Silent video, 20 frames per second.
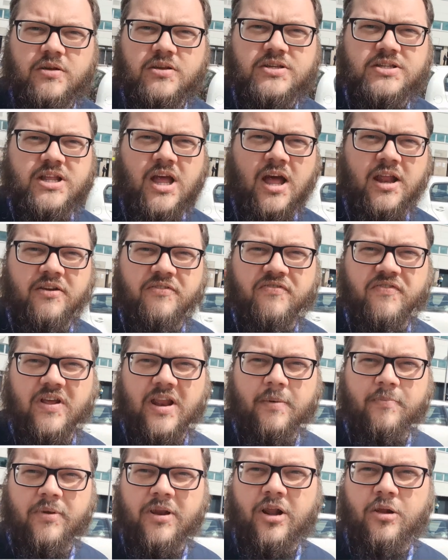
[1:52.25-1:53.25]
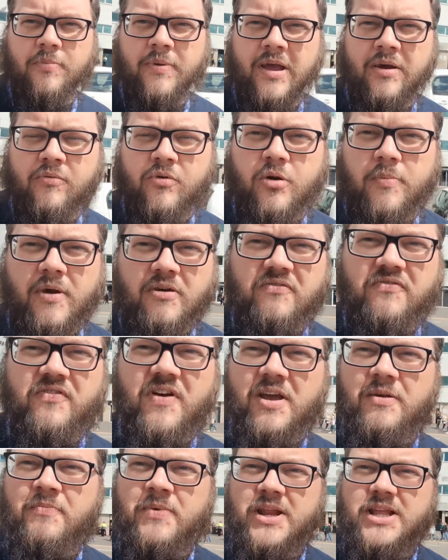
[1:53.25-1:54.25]
Starting to fill up a little bit. We're about
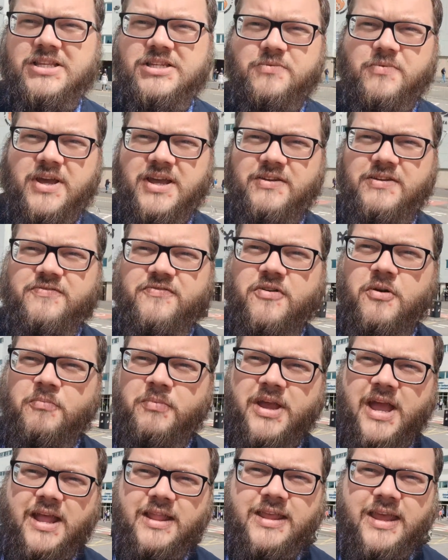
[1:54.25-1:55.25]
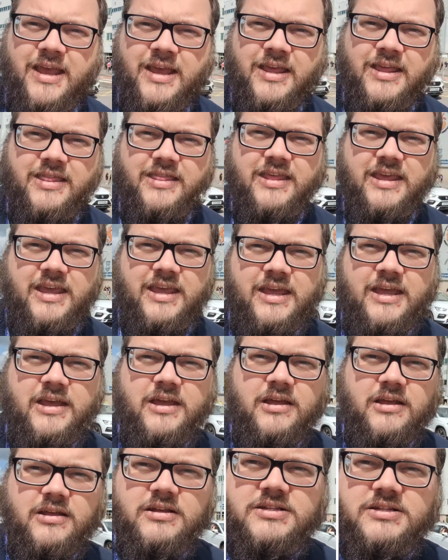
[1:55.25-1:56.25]
five minutes away from getting
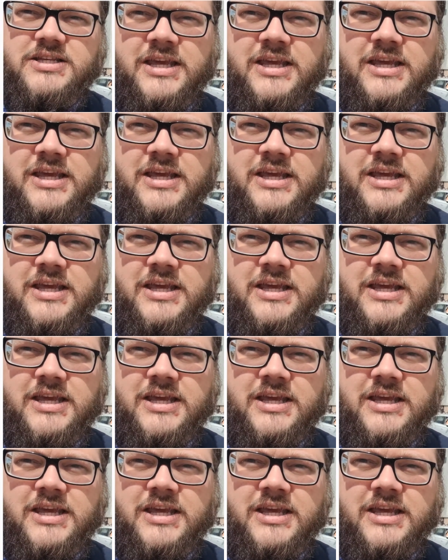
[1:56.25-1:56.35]
the